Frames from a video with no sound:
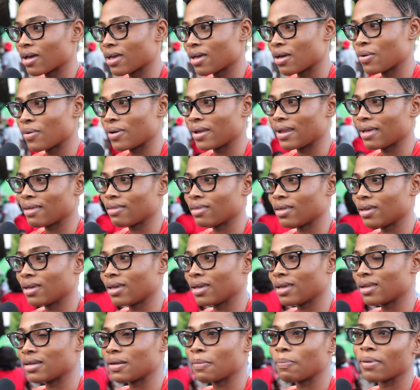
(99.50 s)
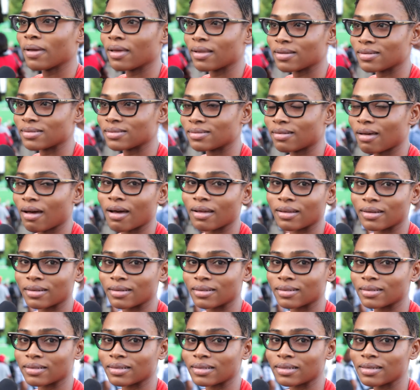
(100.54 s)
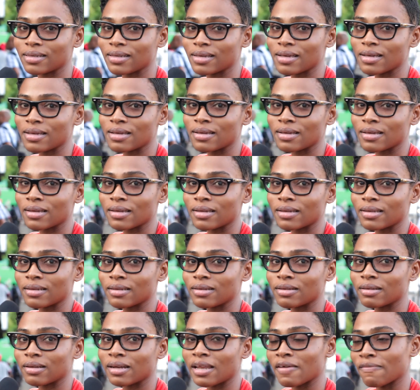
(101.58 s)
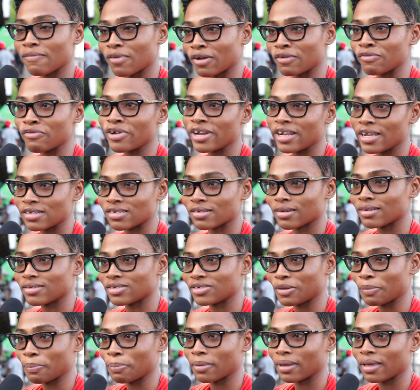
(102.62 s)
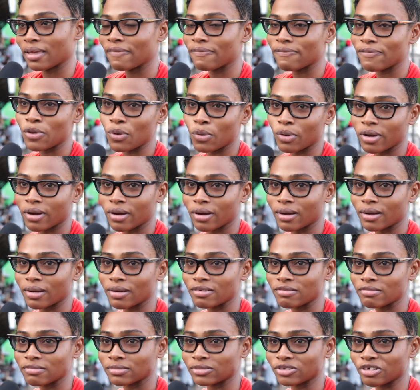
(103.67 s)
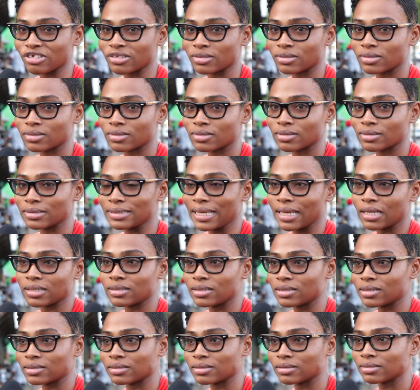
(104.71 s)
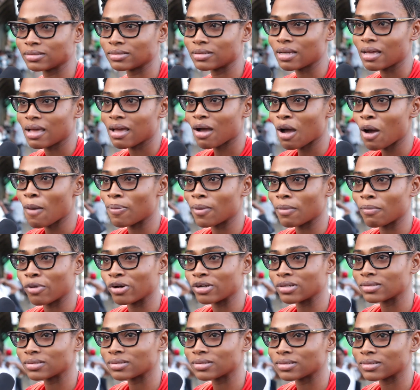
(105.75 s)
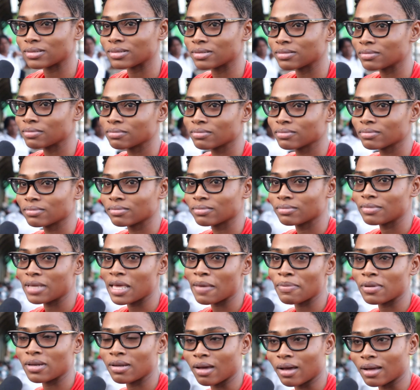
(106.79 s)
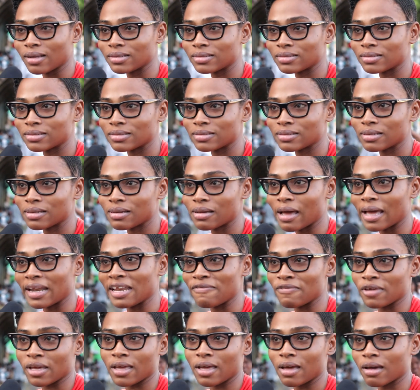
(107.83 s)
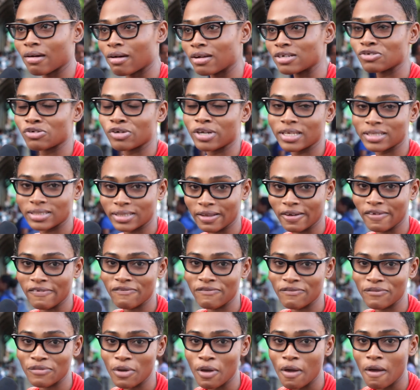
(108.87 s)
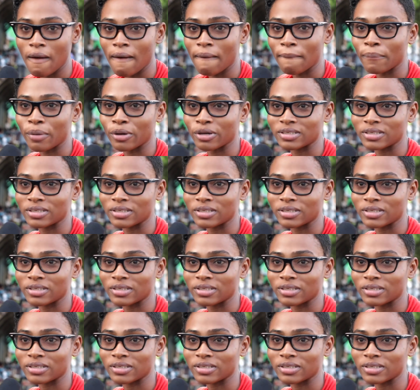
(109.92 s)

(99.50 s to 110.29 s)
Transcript: Okay, well, I think it depends on the level of the relationship. If you are just dating a couple months, maybe not. And if you can control yourself.